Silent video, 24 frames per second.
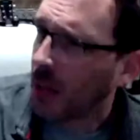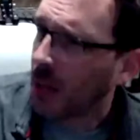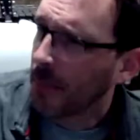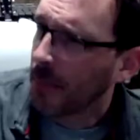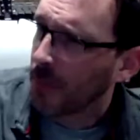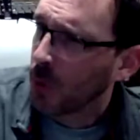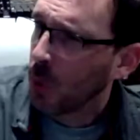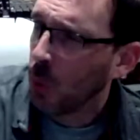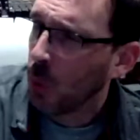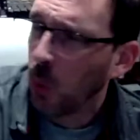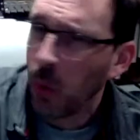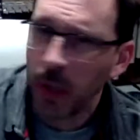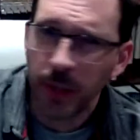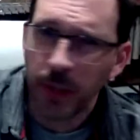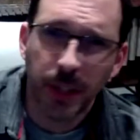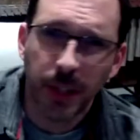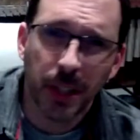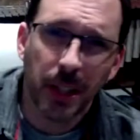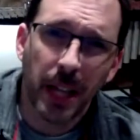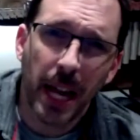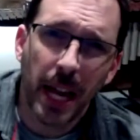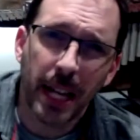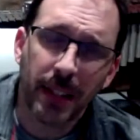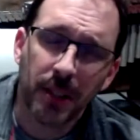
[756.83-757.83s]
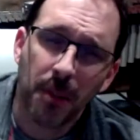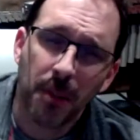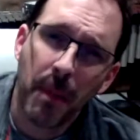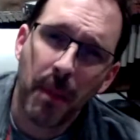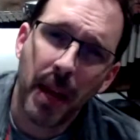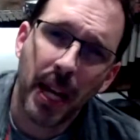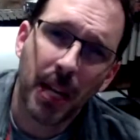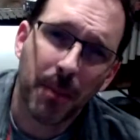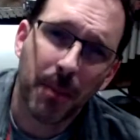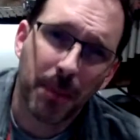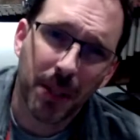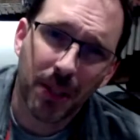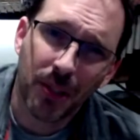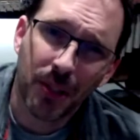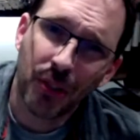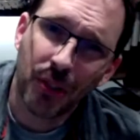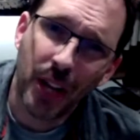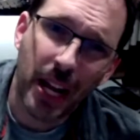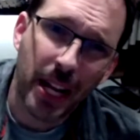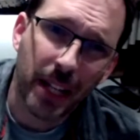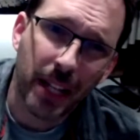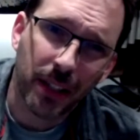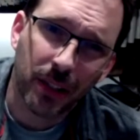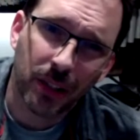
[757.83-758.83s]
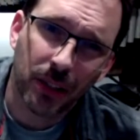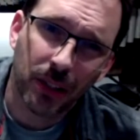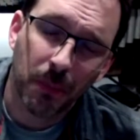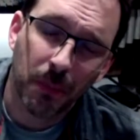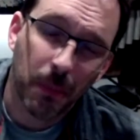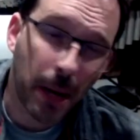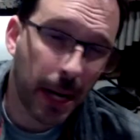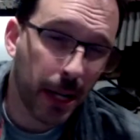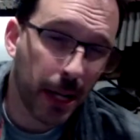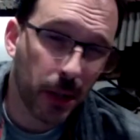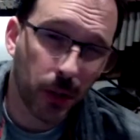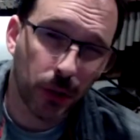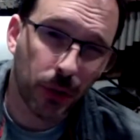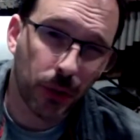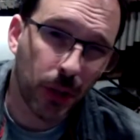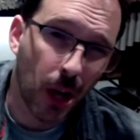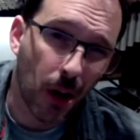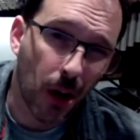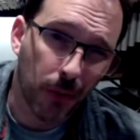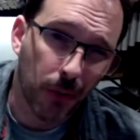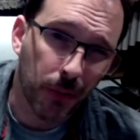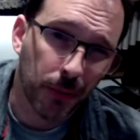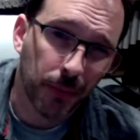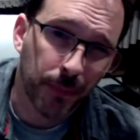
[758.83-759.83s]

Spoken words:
what is it like to make mistakes by yourself?